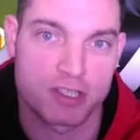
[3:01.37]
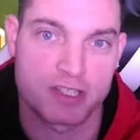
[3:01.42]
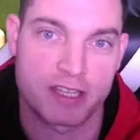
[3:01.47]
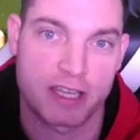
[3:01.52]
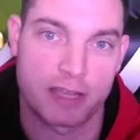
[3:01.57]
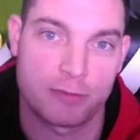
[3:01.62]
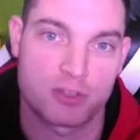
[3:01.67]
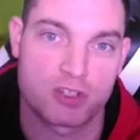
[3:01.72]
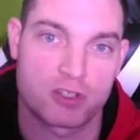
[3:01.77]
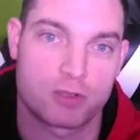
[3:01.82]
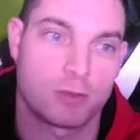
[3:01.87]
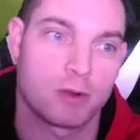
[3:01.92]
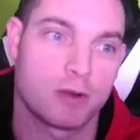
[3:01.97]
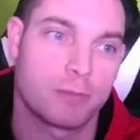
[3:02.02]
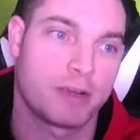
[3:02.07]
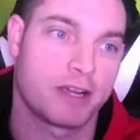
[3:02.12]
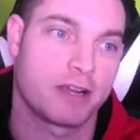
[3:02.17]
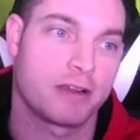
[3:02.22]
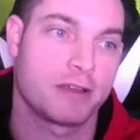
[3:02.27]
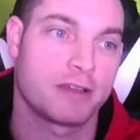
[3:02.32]
damage to
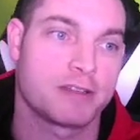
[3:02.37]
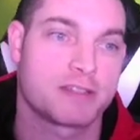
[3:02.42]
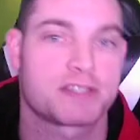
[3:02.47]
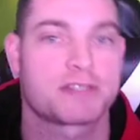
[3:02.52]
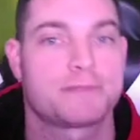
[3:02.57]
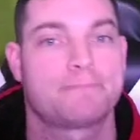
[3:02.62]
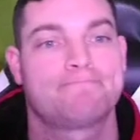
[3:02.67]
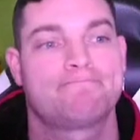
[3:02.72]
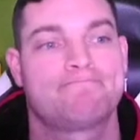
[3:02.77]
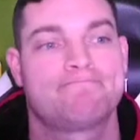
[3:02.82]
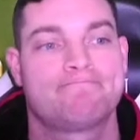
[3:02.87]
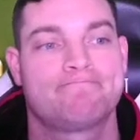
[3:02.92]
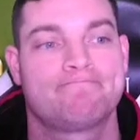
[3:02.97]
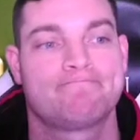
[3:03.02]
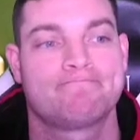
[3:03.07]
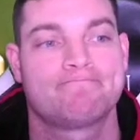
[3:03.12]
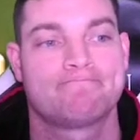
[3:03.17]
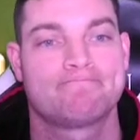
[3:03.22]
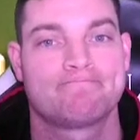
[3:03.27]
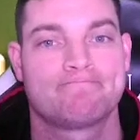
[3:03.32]
barbarians.
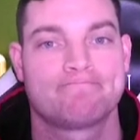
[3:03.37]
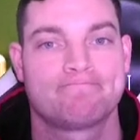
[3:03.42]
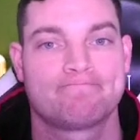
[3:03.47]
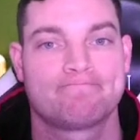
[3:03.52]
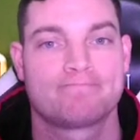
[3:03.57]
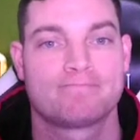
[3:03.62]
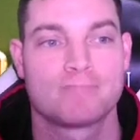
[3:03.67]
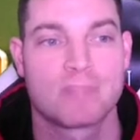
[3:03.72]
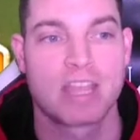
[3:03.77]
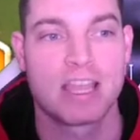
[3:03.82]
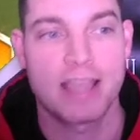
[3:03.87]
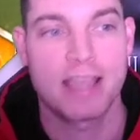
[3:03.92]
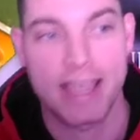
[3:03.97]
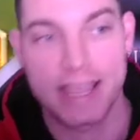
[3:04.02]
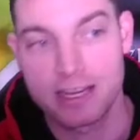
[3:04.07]
And